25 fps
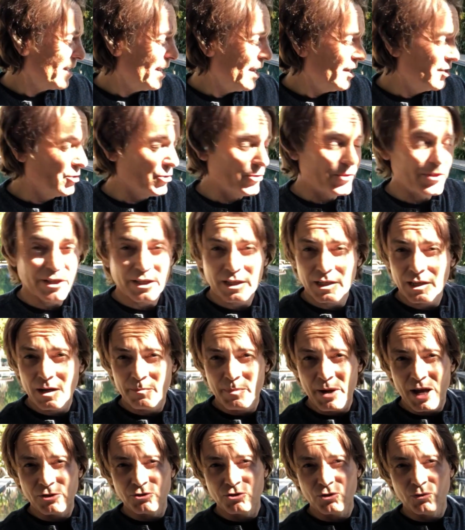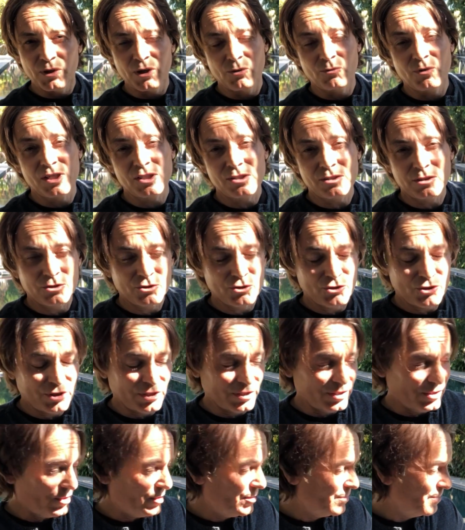and you're thinking about doing
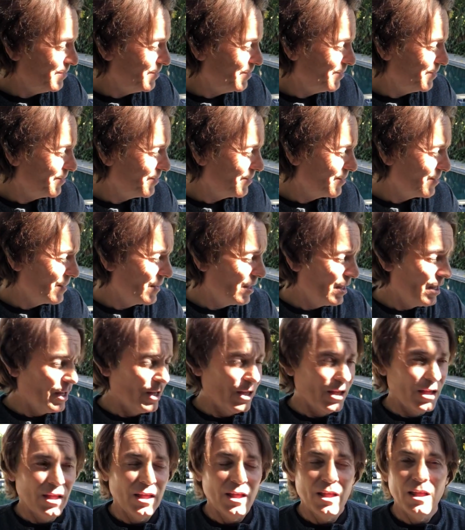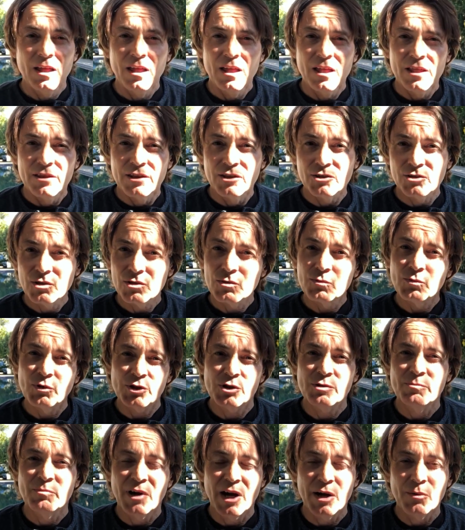resolutions, this is
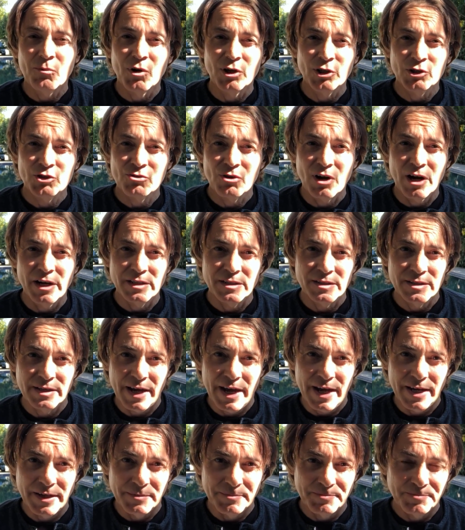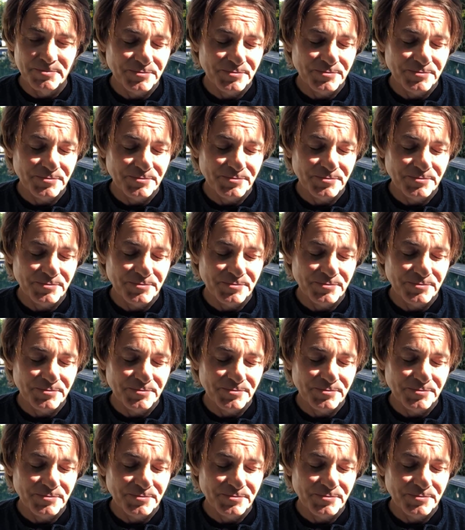what you might want to try instead.